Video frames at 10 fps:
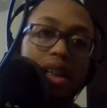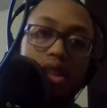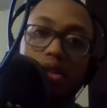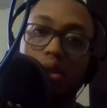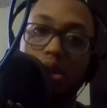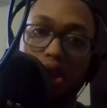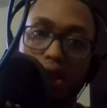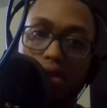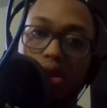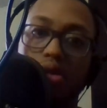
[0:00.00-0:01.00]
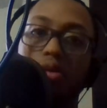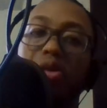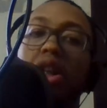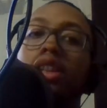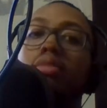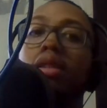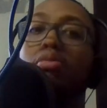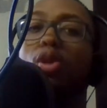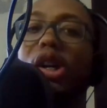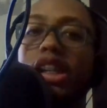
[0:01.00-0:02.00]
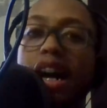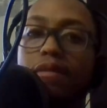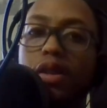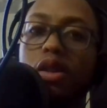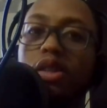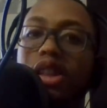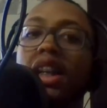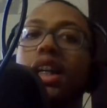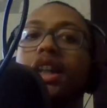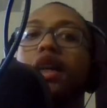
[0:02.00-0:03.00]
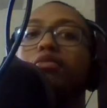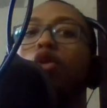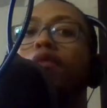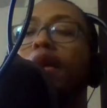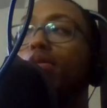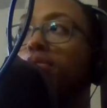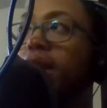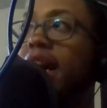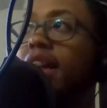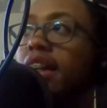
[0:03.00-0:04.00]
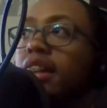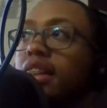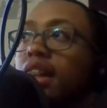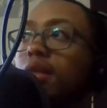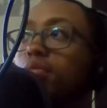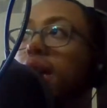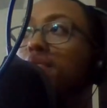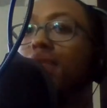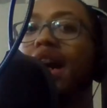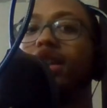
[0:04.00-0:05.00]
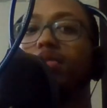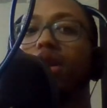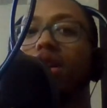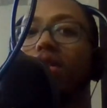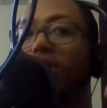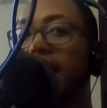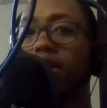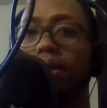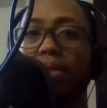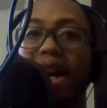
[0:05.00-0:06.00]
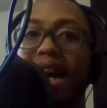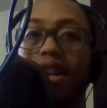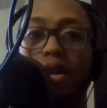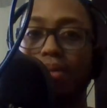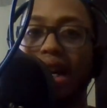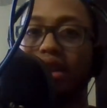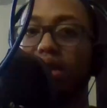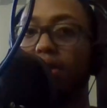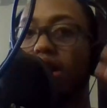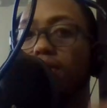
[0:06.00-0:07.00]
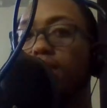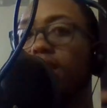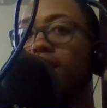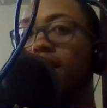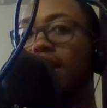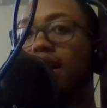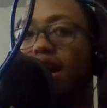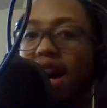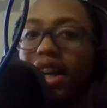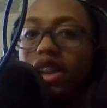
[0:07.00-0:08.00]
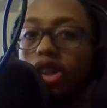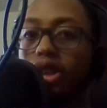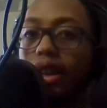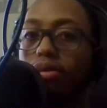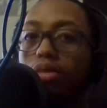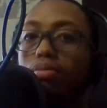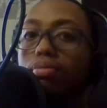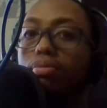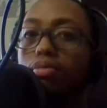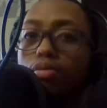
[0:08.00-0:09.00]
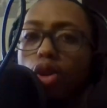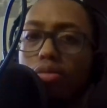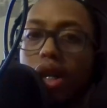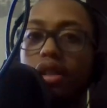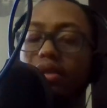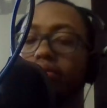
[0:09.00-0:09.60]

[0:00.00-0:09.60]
to grow in general. We want it to be more diverse, get more people playing it instead of playing basketball. I'm not hating on basketball, but hockey just seems more better.